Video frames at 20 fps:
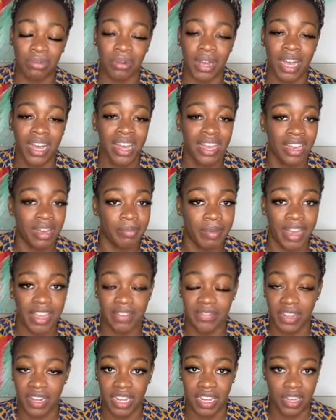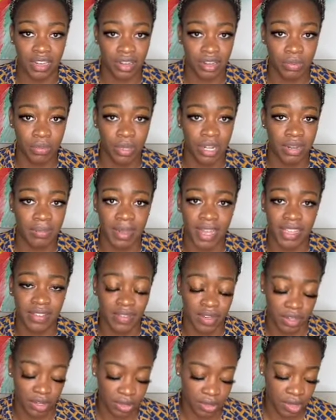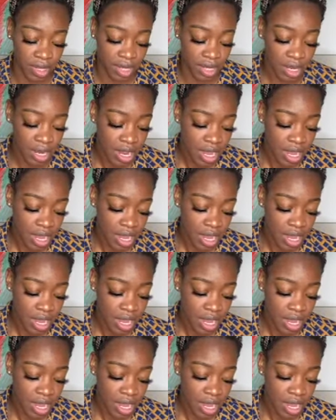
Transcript: why am I even here? What am I even doing?